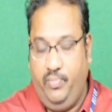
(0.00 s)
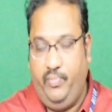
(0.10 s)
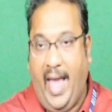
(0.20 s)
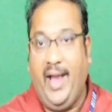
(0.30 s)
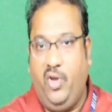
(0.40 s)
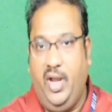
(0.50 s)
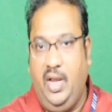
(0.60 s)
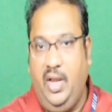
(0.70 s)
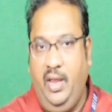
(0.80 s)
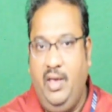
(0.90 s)

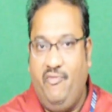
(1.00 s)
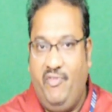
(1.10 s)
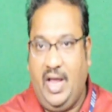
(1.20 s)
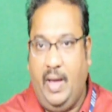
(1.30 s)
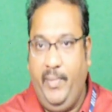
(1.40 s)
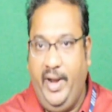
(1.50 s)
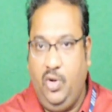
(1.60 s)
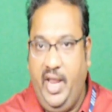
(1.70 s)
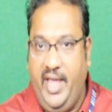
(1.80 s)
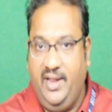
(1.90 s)
accurately. When coming to
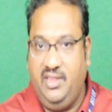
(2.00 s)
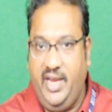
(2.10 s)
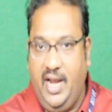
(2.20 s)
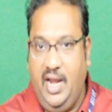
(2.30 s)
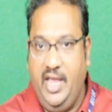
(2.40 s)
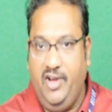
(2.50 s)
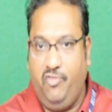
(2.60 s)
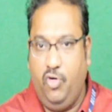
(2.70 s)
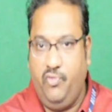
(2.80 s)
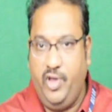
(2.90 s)
layer 3 and layer
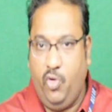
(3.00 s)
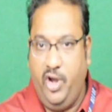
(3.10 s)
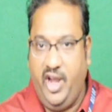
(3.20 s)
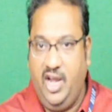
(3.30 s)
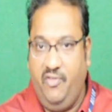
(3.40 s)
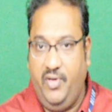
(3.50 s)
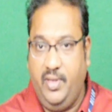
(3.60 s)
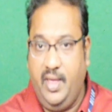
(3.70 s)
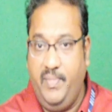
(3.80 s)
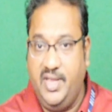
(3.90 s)
4, we are going to identify
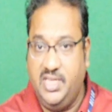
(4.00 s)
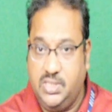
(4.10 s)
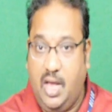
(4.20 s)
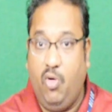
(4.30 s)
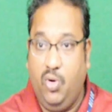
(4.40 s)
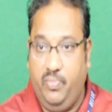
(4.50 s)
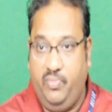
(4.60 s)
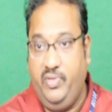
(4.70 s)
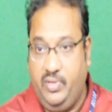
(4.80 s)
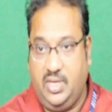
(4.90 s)
the images out
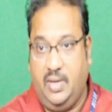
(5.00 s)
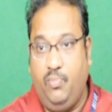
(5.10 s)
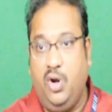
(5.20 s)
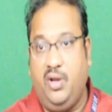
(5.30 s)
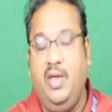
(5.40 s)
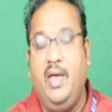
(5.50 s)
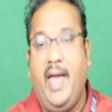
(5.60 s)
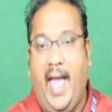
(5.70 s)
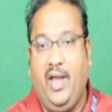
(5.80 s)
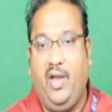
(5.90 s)
some more
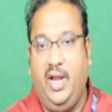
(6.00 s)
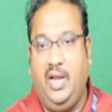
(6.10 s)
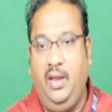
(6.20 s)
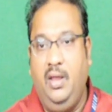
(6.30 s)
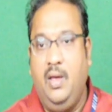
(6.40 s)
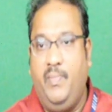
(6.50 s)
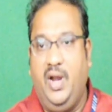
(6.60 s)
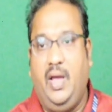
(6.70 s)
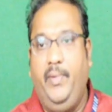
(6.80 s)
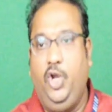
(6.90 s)
accurately.
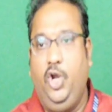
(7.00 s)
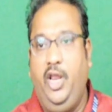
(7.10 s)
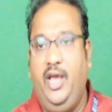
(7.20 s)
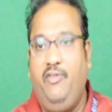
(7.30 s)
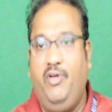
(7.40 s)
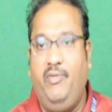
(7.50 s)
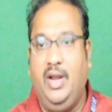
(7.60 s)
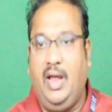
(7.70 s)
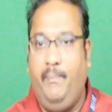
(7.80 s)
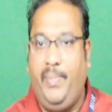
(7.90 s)
But coming to layer 5, when
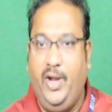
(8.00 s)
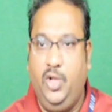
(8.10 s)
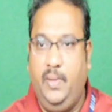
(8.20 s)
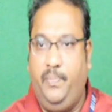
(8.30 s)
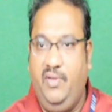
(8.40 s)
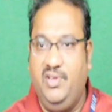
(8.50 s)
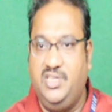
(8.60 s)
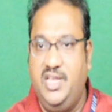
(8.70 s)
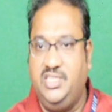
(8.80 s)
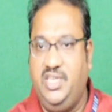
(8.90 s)
compared to the previous
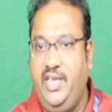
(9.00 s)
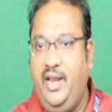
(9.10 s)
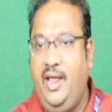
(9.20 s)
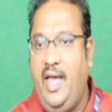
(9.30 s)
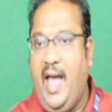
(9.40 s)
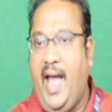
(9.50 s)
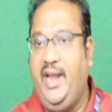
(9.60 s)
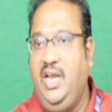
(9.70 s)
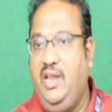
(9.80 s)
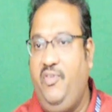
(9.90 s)
layers, here
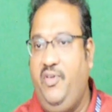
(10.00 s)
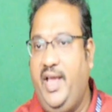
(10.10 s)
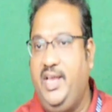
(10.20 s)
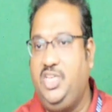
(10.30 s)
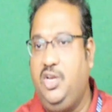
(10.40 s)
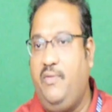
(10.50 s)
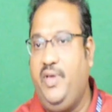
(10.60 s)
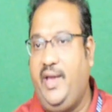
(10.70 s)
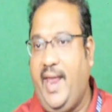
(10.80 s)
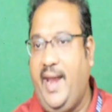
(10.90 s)
identification of
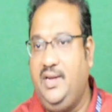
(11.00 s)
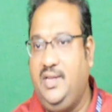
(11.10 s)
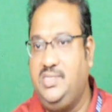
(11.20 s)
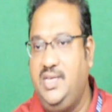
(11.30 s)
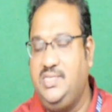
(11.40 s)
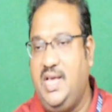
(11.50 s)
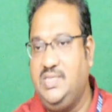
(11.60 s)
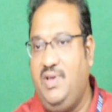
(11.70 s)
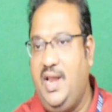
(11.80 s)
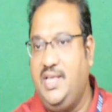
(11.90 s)
the characteristics
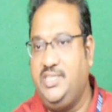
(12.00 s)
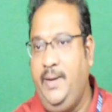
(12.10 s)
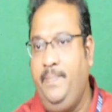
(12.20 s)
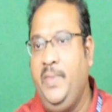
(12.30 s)
as well as an